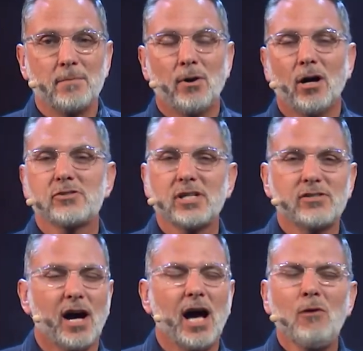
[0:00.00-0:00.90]
And Paul
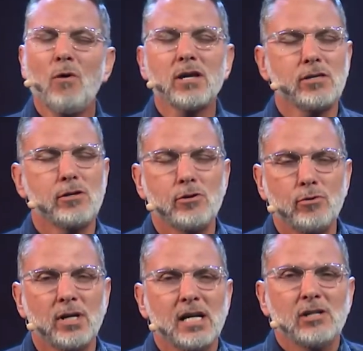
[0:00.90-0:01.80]
says, I want
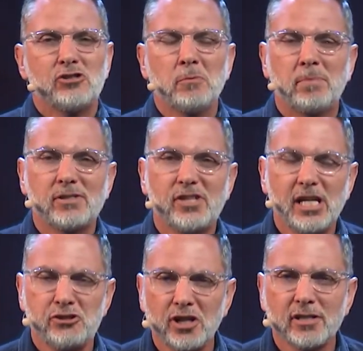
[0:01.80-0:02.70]
you to
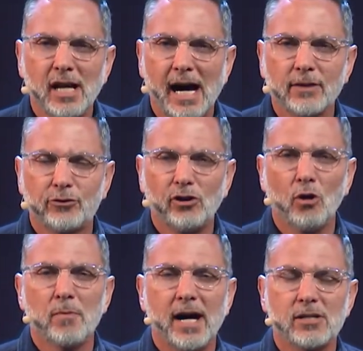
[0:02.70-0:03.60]
petition God
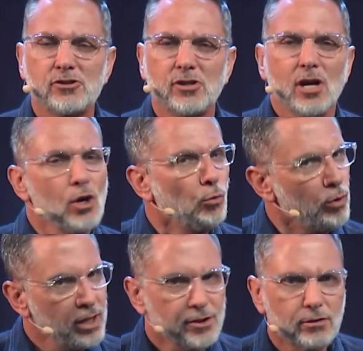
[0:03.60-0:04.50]
so much
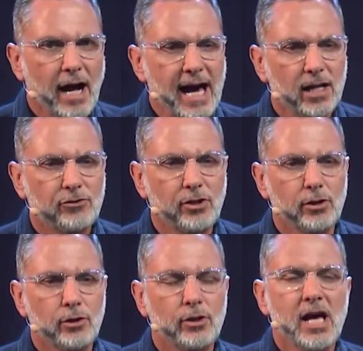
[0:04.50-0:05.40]
with
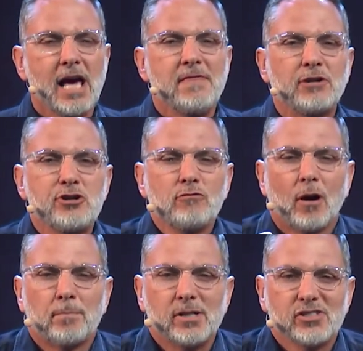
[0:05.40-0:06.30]
gratitude that you
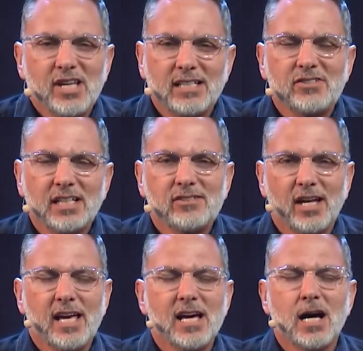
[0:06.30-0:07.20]
are presenting
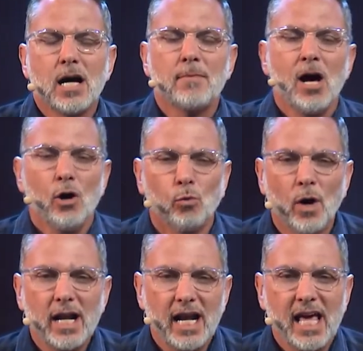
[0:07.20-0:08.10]
to him
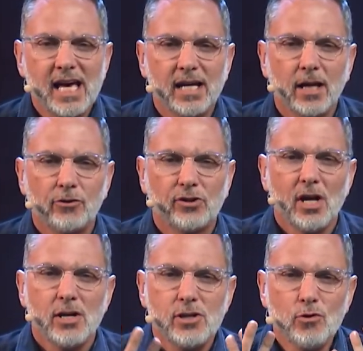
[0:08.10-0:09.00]
what it is
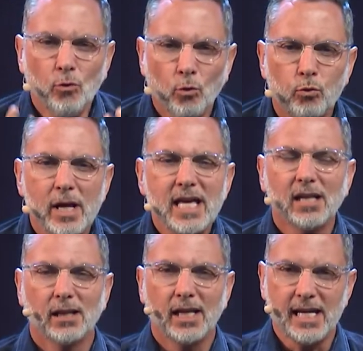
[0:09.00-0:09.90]
you
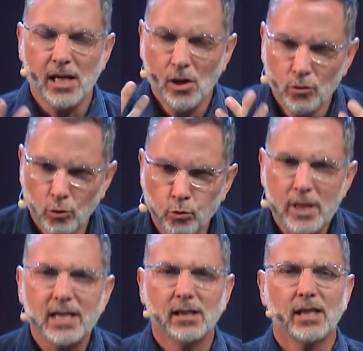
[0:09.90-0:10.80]
really,
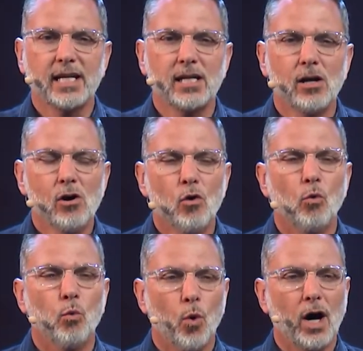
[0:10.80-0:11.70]
really
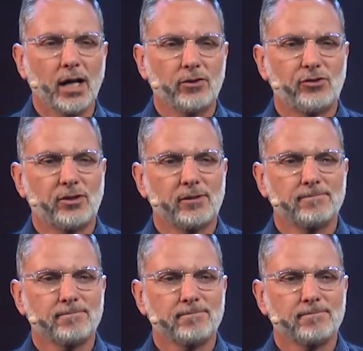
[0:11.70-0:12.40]
want.